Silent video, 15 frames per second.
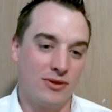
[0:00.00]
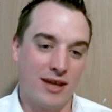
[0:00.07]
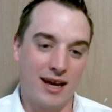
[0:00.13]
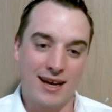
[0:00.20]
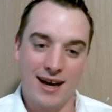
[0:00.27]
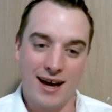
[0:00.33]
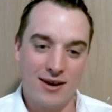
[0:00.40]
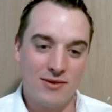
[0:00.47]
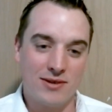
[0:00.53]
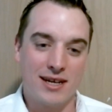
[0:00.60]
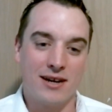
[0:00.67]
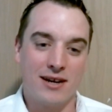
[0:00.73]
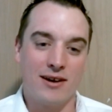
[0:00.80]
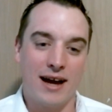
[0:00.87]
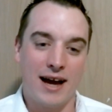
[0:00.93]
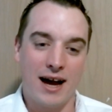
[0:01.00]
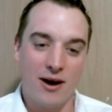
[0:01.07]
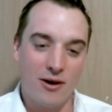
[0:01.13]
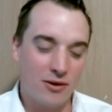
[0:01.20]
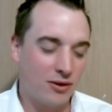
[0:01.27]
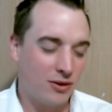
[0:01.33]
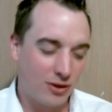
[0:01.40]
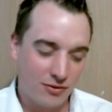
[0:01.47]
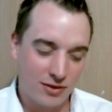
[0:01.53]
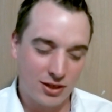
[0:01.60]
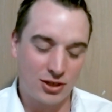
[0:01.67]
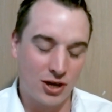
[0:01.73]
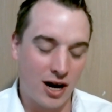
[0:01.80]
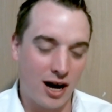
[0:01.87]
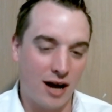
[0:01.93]
Like, I don't care how good of a
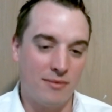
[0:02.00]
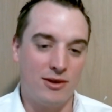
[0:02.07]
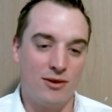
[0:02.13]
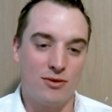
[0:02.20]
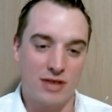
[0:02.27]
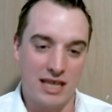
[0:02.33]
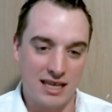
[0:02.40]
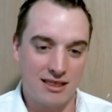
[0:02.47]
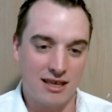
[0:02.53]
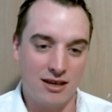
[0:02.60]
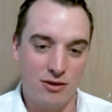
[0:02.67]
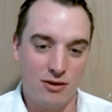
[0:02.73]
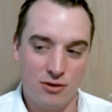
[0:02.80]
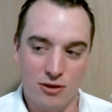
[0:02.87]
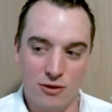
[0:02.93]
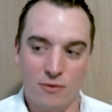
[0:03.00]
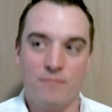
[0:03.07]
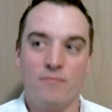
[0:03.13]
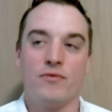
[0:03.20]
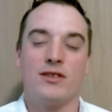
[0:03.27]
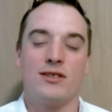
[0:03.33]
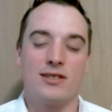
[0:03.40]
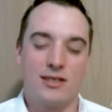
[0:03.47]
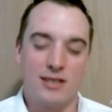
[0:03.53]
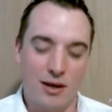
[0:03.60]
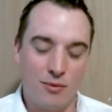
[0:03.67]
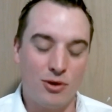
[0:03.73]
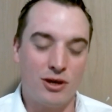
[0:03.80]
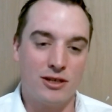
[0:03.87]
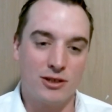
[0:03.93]
job you think that you do, yes,
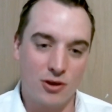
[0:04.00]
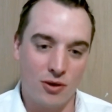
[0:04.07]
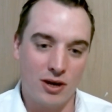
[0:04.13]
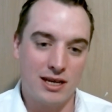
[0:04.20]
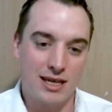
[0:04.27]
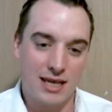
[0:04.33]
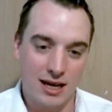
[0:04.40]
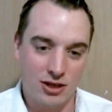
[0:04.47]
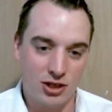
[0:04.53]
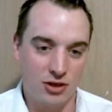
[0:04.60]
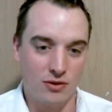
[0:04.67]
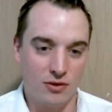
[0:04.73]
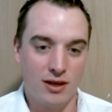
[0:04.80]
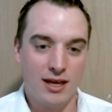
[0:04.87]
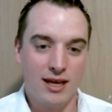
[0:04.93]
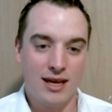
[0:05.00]
Someone is going to catch you.